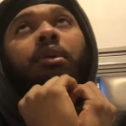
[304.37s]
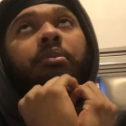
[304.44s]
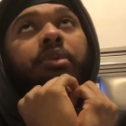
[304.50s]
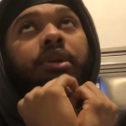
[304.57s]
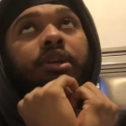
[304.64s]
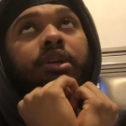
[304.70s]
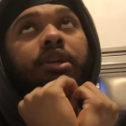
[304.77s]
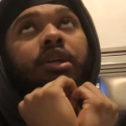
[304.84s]

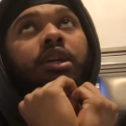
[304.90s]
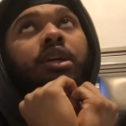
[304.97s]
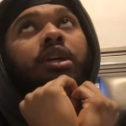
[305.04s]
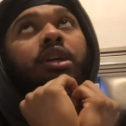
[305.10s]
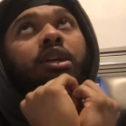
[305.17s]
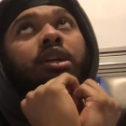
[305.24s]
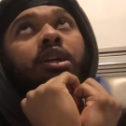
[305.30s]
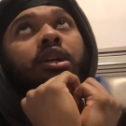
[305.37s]
be
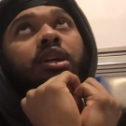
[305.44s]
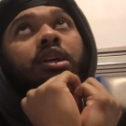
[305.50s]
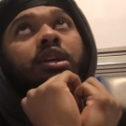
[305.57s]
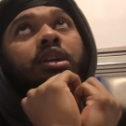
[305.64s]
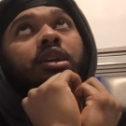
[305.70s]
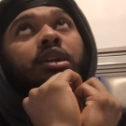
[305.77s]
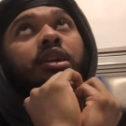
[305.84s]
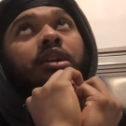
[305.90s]

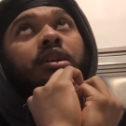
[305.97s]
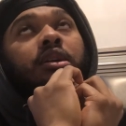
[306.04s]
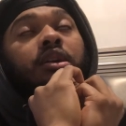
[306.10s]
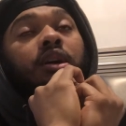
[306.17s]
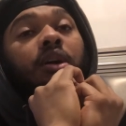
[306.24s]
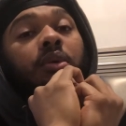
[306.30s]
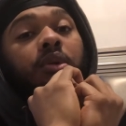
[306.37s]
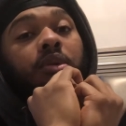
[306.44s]

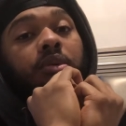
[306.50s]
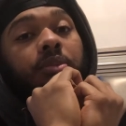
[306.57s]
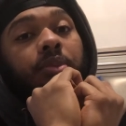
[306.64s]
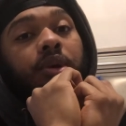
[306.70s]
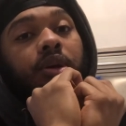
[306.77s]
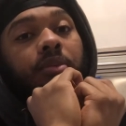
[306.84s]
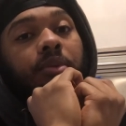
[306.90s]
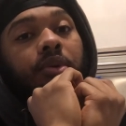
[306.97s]
I wanna
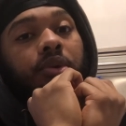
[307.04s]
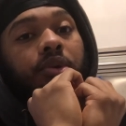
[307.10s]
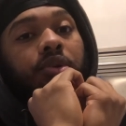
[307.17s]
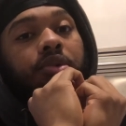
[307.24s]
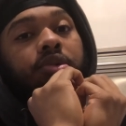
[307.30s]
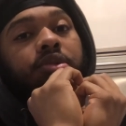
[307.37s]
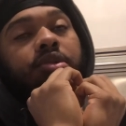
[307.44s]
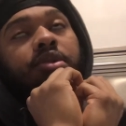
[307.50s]
become a
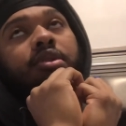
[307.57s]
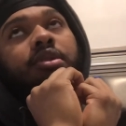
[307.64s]
nurse